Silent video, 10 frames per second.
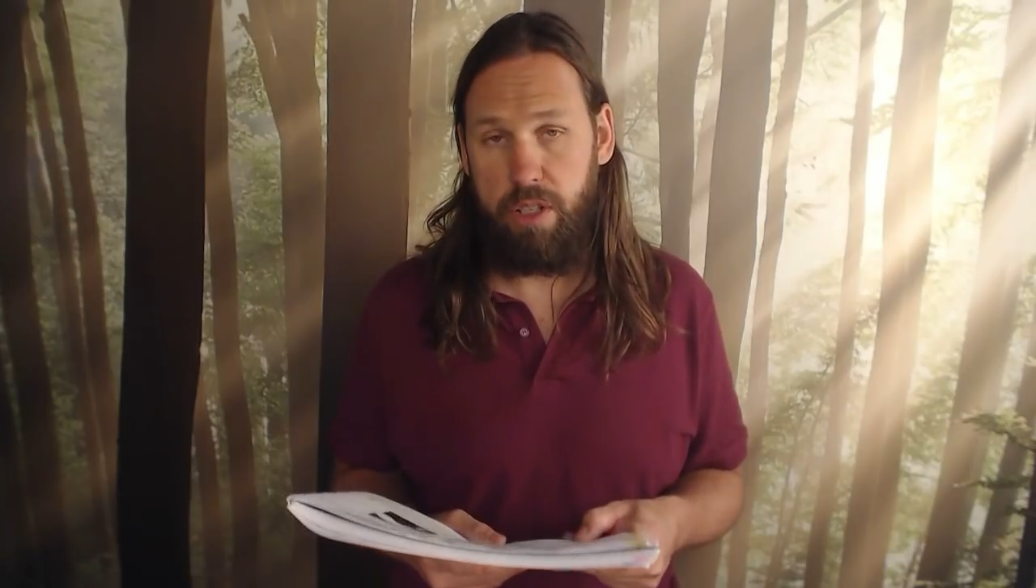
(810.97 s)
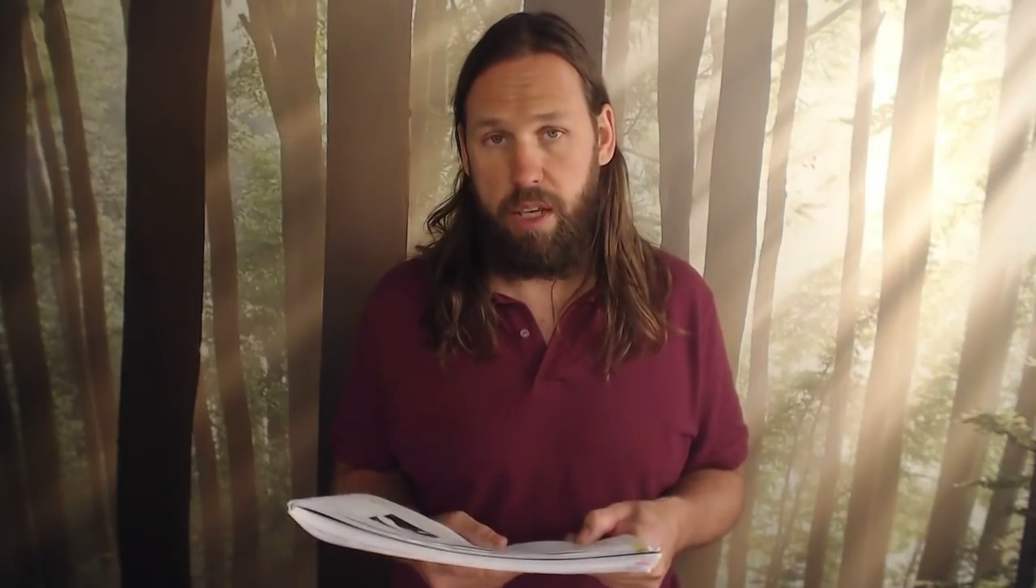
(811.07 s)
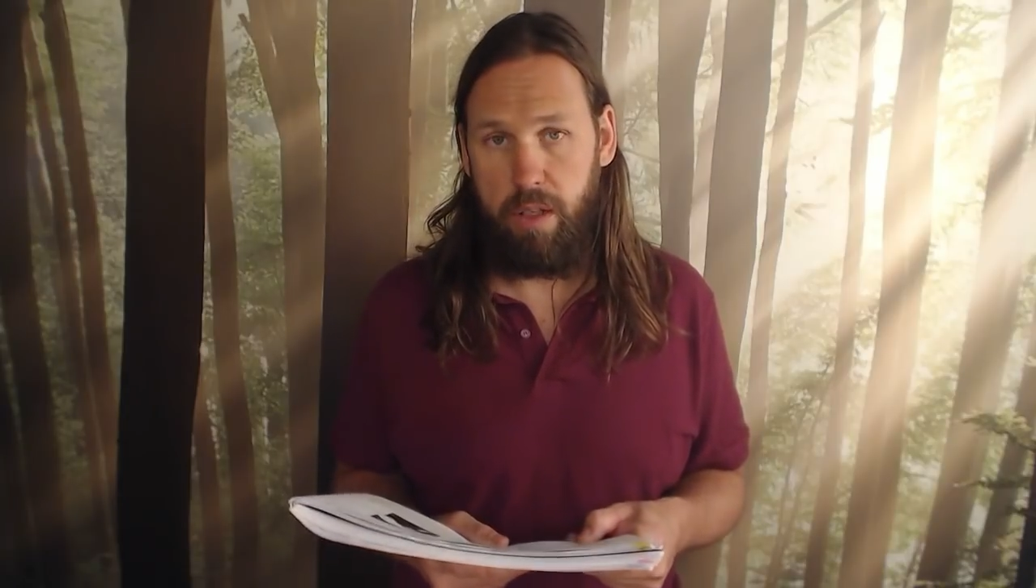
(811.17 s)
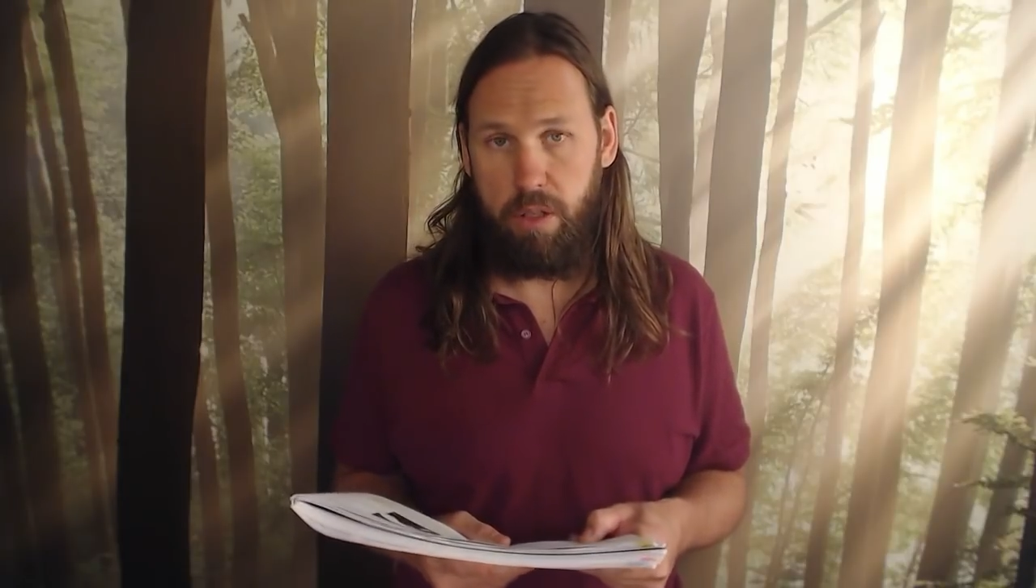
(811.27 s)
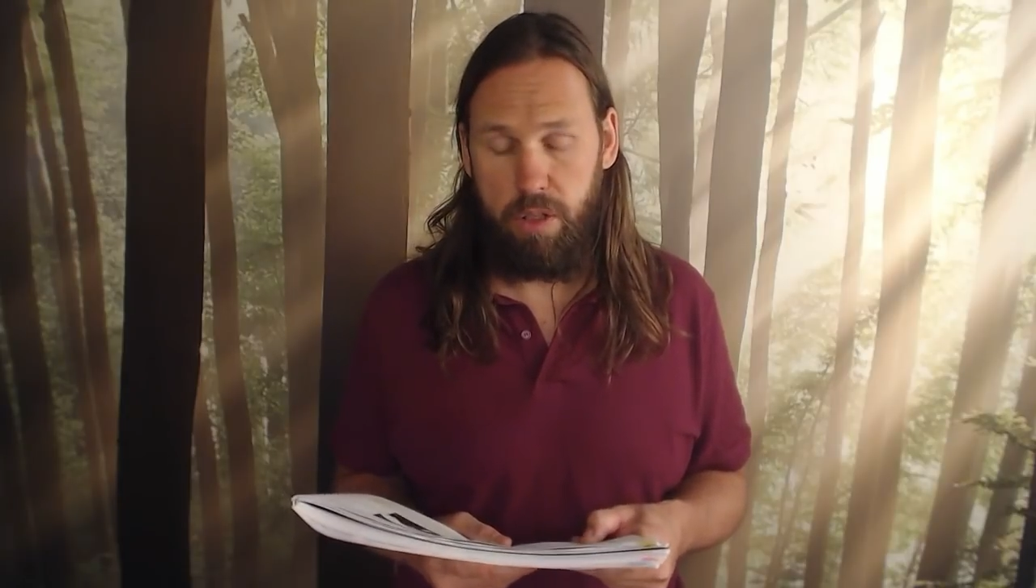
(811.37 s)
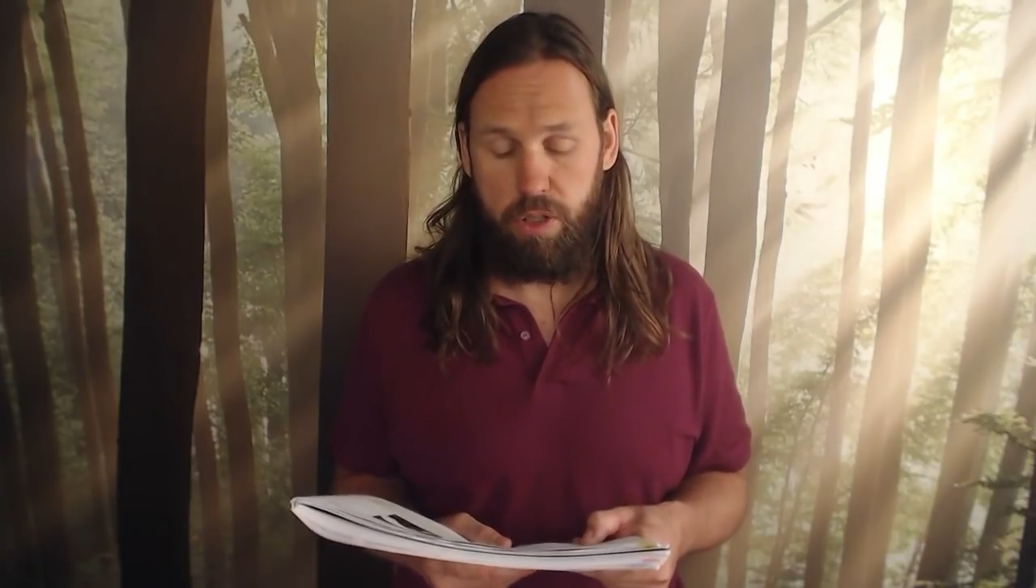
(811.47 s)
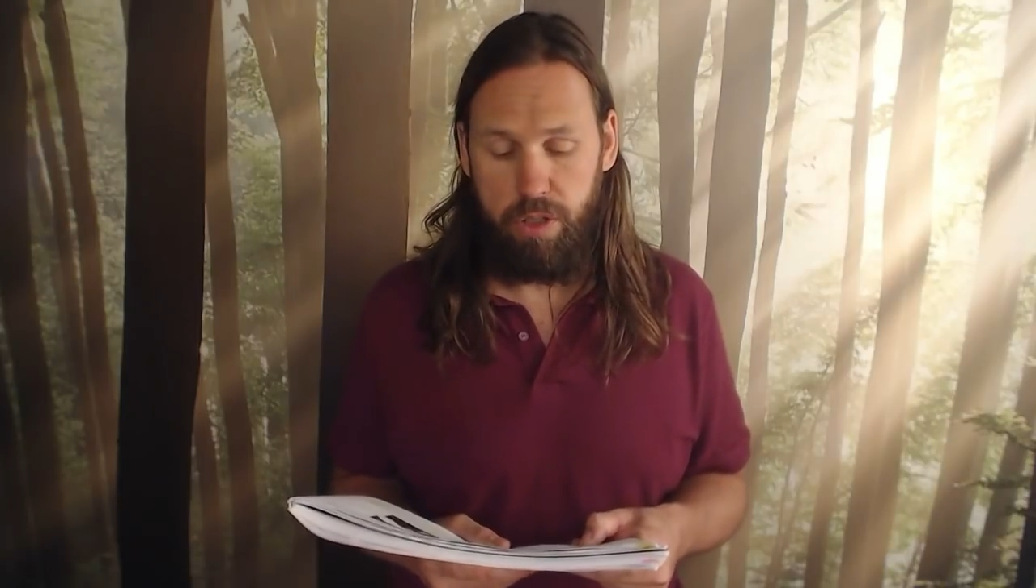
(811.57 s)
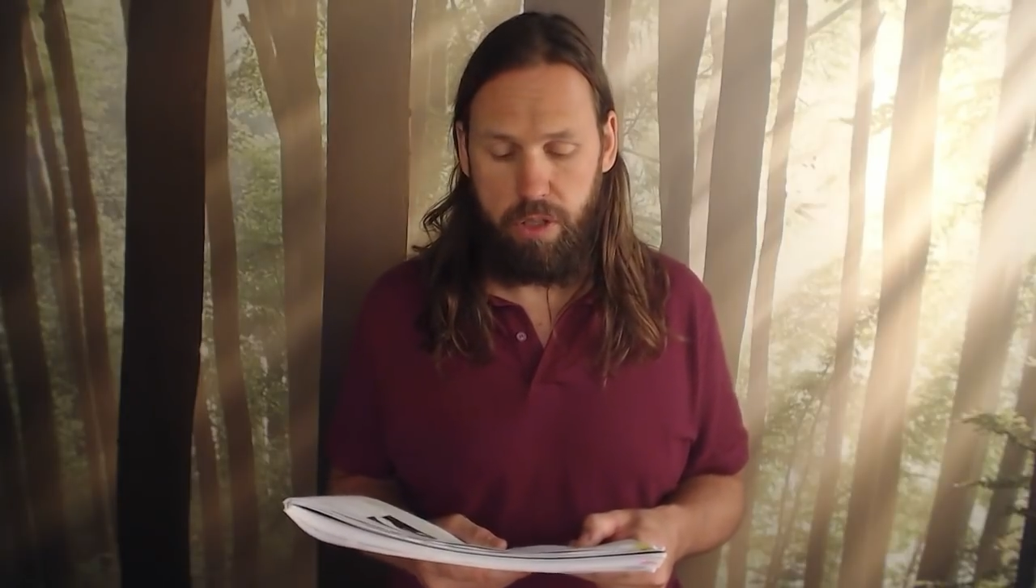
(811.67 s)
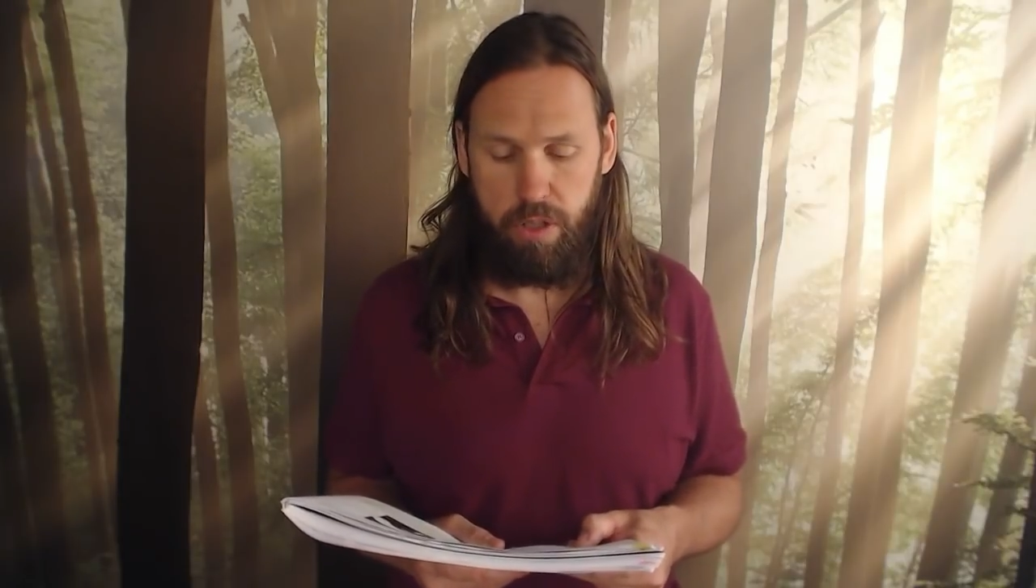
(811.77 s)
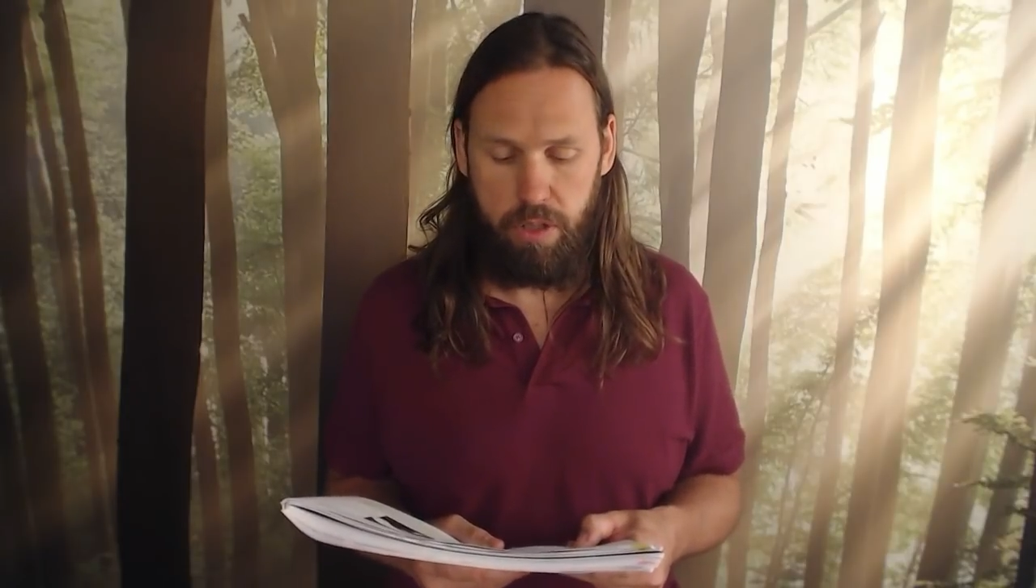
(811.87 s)
and
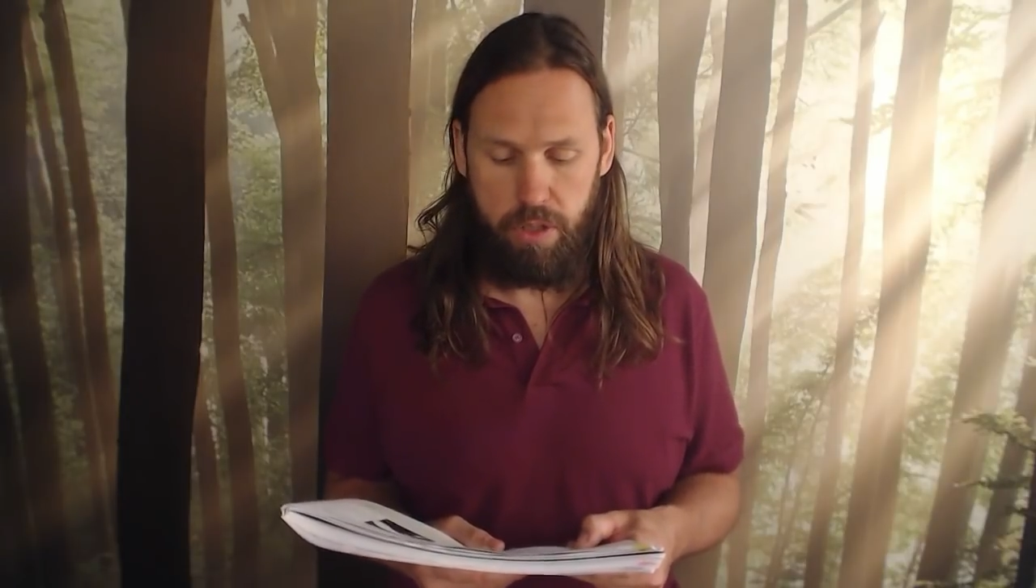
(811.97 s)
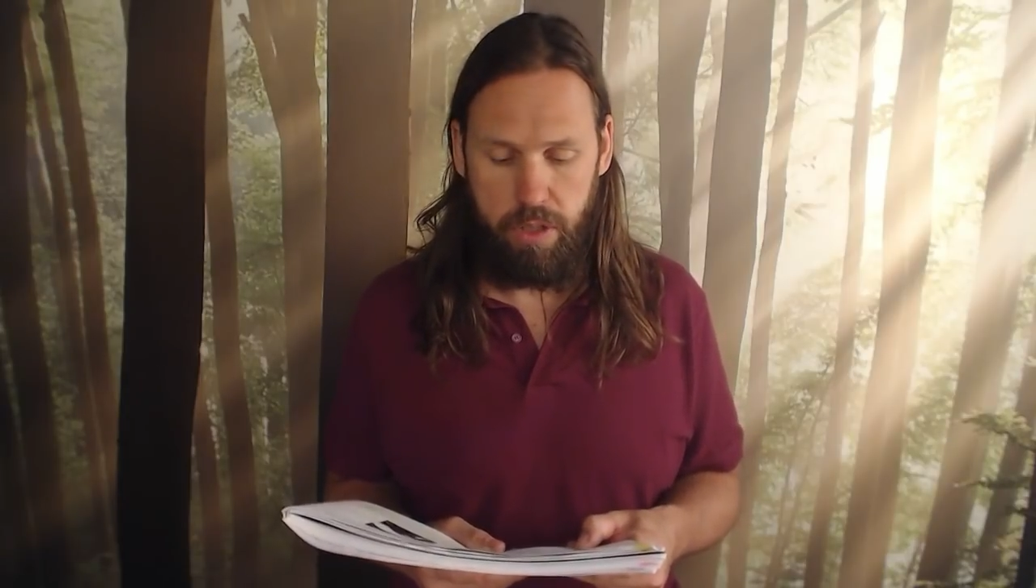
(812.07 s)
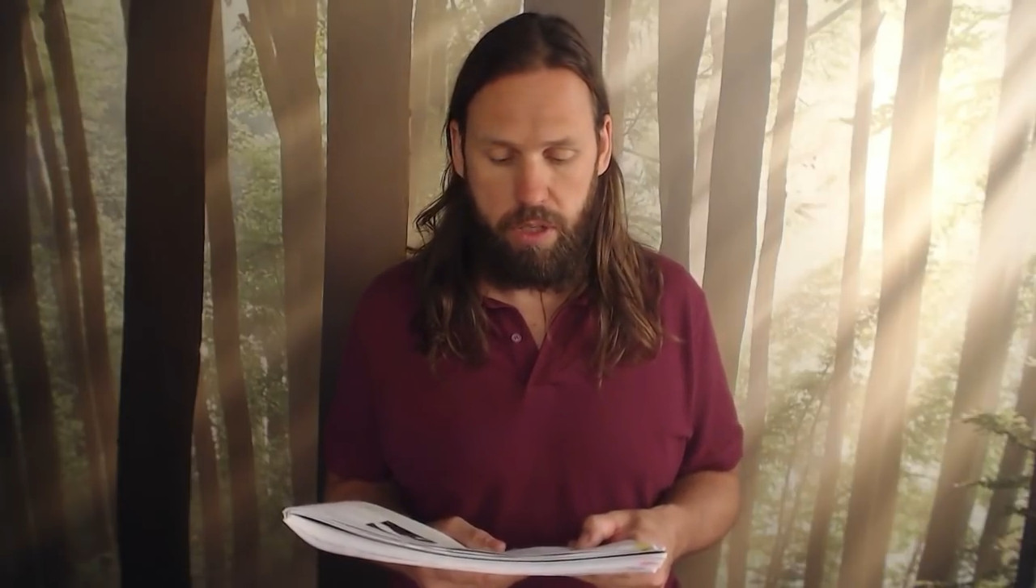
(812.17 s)
consciousness.